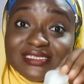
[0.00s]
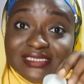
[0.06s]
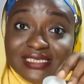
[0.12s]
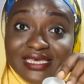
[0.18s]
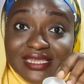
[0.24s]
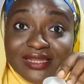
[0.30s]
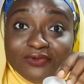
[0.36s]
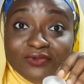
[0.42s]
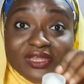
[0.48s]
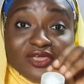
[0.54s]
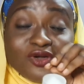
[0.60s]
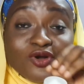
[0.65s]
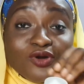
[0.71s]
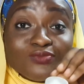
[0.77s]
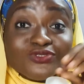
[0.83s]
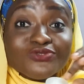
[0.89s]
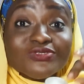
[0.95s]
skin when it
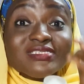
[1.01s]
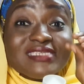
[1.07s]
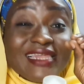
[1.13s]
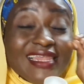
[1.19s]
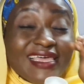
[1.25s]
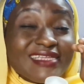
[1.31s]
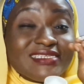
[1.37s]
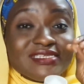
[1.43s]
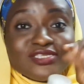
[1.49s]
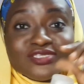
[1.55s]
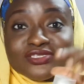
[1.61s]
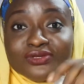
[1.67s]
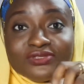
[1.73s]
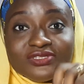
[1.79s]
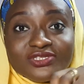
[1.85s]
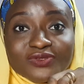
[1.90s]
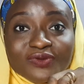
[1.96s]
comes to selecting
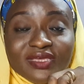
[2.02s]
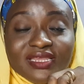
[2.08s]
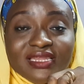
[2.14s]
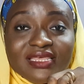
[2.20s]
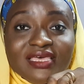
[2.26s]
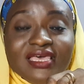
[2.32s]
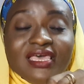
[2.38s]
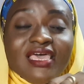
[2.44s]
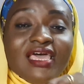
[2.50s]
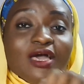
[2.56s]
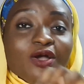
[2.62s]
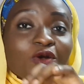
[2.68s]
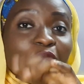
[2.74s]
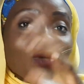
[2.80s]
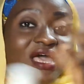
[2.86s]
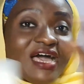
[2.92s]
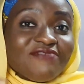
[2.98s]
sunscreen.
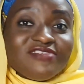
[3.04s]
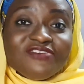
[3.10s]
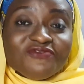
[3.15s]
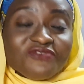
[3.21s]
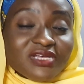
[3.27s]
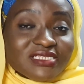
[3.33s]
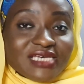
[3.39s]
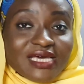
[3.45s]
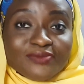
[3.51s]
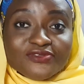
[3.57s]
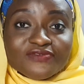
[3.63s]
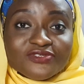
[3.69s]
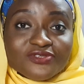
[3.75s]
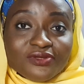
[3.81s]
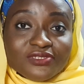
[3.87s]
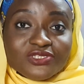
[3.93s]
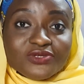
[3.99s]
We have different types of
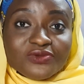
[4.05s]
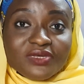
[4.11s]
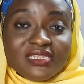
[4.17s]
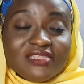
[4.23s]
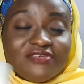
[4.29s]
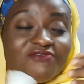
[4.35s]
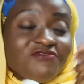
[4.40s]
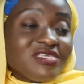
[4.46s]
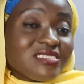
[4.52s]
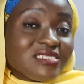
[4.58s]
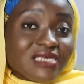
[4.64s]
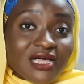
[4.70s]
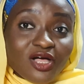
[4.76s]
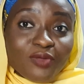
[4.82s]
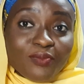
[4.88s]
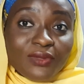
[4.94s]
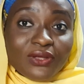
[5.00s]
sunscreen, the
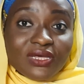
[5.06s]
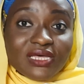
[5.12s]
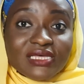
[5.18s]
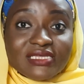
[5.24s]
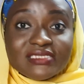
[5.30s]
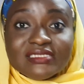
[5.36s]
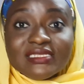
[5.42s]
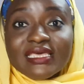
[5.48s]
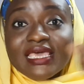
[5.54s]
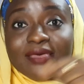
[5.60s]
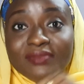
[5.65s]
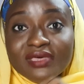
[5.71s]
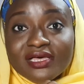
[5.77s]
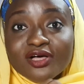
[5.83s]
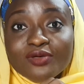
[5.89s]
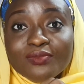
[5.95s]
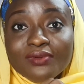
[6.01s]
physical blockers, the
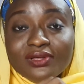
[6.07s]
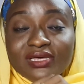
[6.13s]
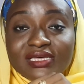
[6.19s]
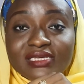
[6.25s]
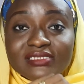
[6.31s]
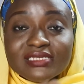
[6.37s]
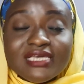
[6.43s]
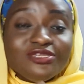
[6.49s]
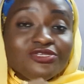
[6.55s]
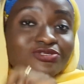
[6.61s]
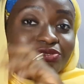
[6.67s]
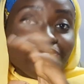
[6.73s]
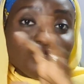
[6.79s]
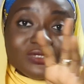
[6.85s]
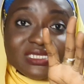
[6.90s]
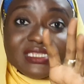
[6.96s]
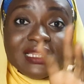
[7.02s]
chemical blockers. And so
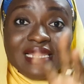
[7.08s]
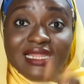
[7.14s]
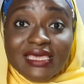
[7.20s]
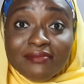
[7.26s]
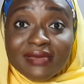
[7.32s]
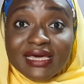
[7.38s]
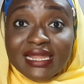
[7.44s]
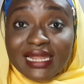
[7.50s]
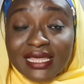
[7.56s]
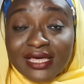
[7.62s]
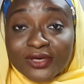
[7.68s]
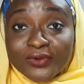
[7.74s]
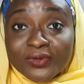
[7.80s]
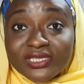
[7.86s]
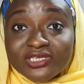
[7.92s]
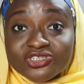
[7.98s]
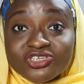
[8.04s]
using the layman
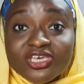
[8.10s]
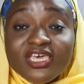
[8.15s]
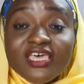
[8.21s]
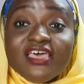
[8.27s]
language,